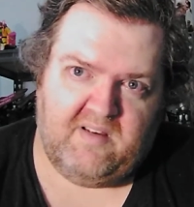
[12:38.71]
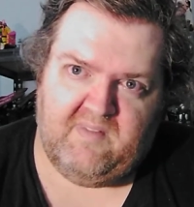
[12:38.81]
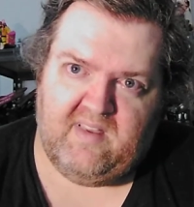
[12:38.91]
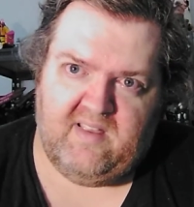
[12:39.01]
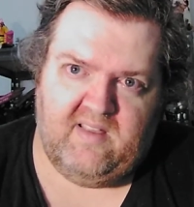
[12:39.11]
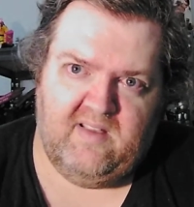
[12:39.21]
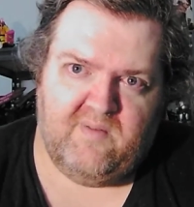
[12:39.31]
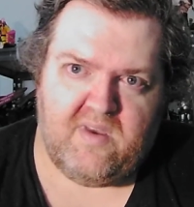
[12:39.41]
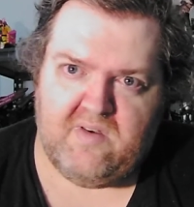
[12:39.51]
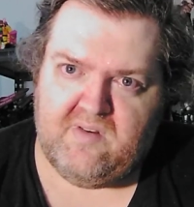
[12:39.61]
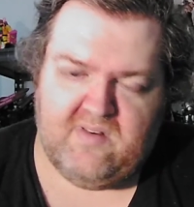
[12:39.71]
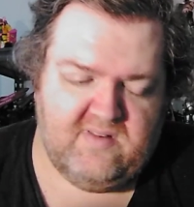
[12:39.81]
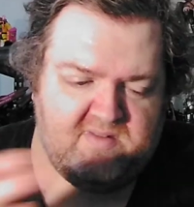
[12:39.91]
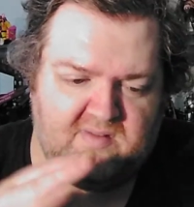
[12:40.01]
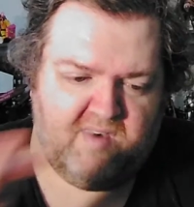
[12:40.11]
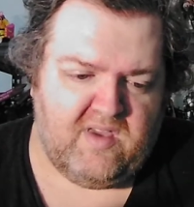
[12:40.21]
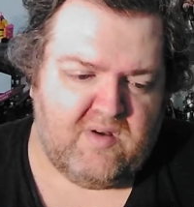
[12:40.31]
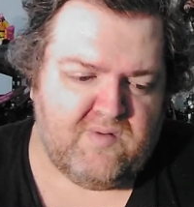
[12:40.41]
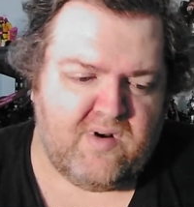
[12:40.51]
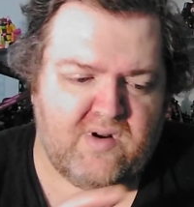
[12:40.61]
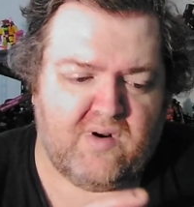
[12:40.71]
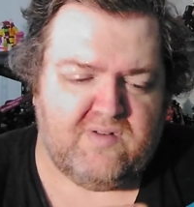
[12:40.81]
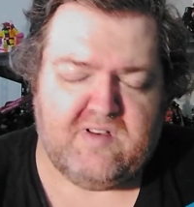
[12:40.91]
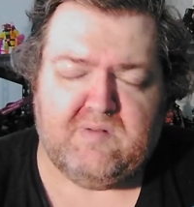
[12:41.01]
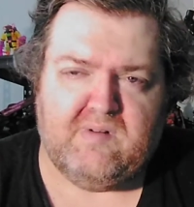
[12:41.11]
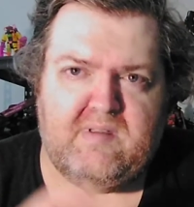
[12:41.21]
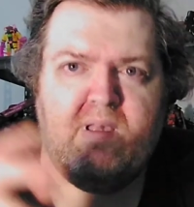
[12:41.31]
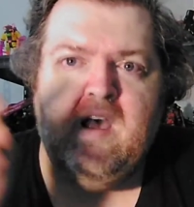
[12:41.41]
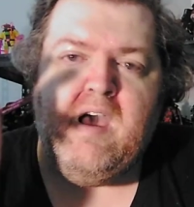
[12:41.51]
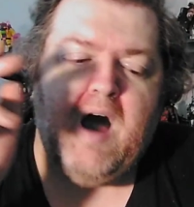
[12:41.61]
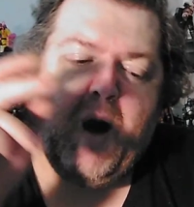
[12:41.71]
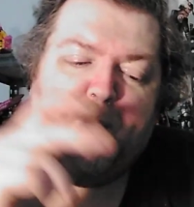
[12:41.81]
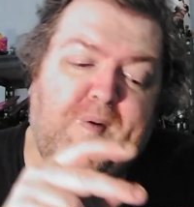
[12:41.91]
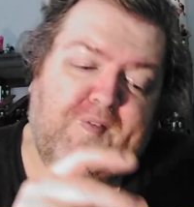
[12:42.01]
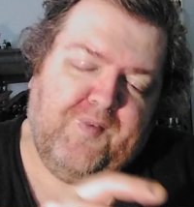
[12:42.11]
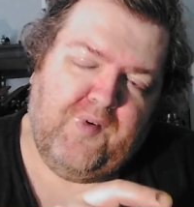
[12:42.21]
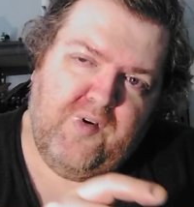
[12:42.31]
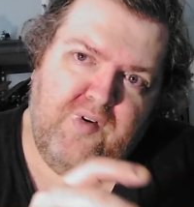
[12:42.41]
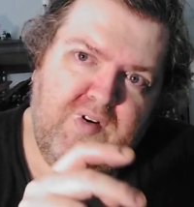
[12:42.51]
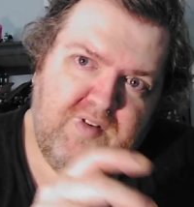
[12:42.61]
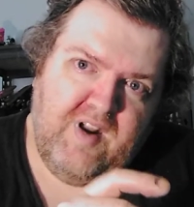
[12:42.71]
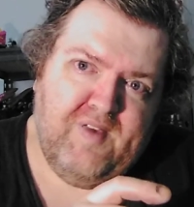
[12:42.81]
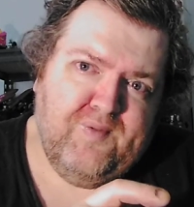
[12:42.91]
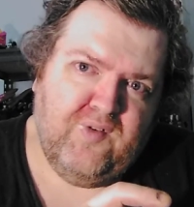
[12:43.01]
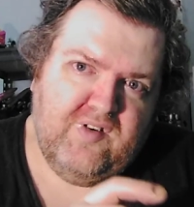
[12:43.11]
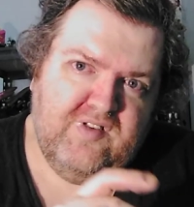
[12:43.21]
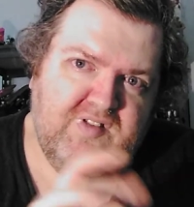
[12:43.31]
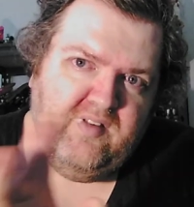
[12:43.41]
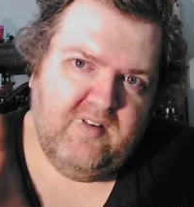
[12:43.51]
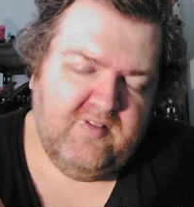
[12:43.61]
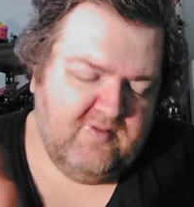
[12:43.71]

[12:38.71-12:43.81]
I mean, whether it's the regular one or this one, I prefer Night Force.